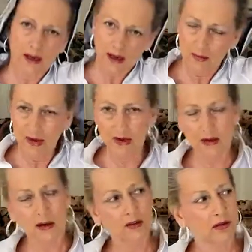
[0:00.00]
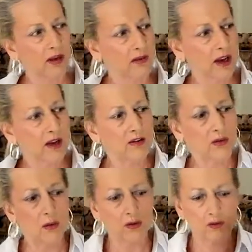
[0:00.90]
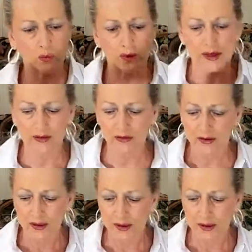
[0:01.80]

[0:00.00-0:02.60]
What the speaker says: I mean, unless you have gale force winds,